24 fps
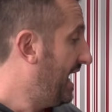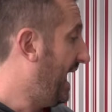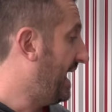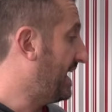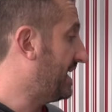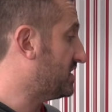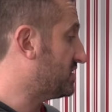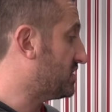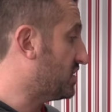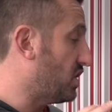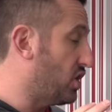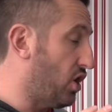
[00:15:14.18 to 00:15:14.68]
And
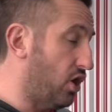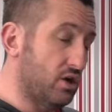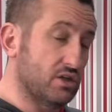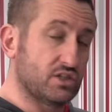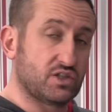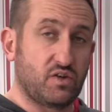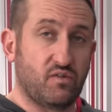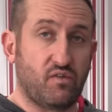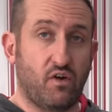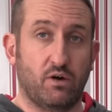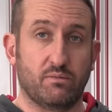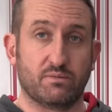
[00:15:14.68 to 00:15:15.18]
there's
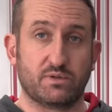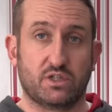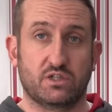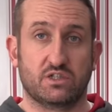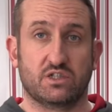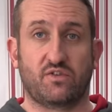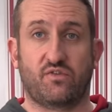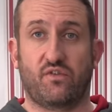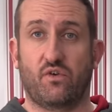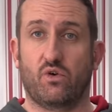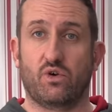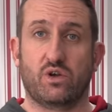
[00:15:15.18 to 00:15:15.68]
lots of
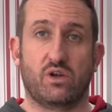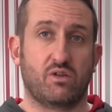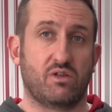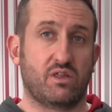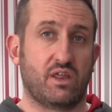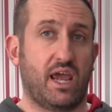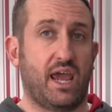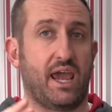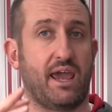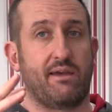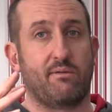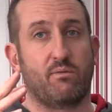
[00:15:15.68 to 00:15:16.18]
options for you
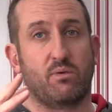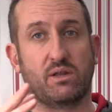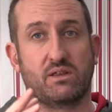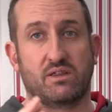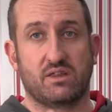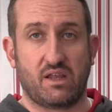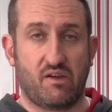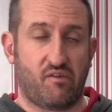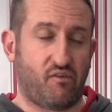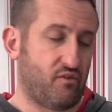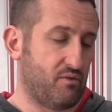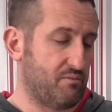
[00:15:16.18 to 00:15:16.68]
there with
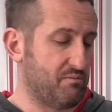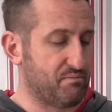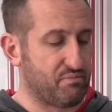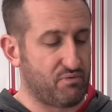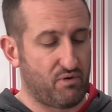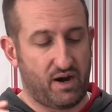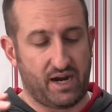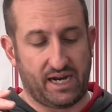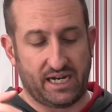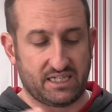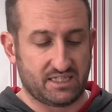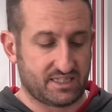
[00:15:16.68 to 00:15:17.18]
different
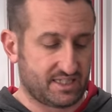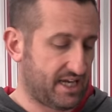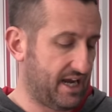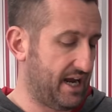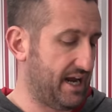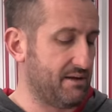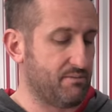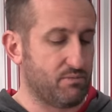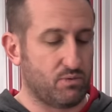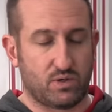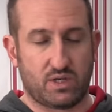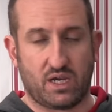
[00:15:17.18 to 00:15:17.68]
braids,
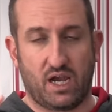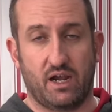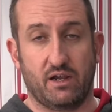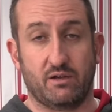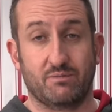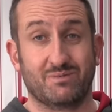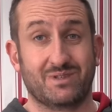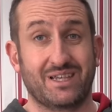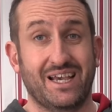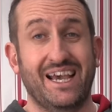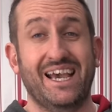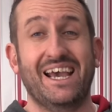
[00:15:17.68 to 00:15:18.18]
cable
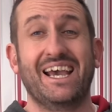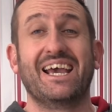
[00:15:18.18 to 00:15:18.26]
combs.